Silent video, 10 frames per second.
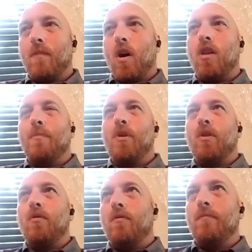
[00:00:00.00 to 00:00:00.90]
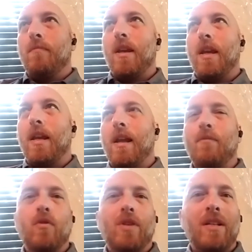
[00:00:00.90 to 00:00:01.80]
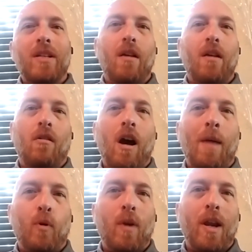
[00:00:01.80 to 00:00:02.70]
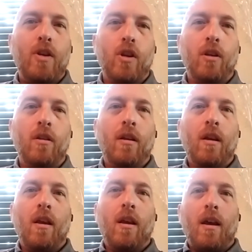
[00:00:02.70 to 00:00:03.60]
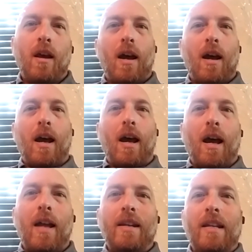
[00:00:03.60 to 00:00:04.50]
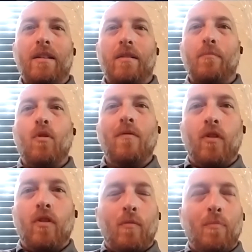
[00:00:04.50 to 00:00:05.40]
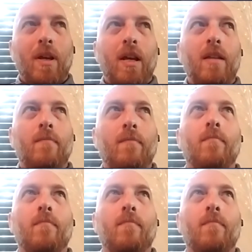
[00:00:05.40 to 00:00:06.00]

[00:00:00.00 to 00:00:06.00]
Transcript: the moon and I'm using teleoperation, I need to move a little bit,